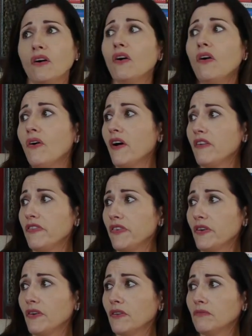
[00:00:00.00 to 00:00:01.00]
Oh, I
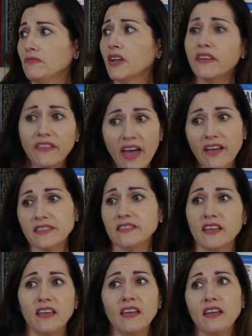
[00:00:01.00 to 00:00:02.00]
feel
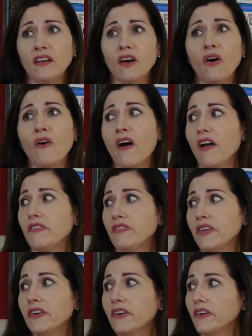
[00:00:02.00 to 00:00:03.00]
neglected. Oh, I
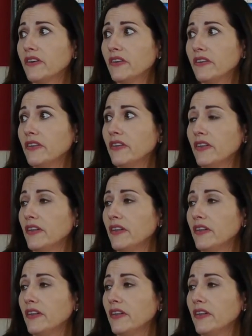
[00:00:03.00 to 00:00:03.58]
feel,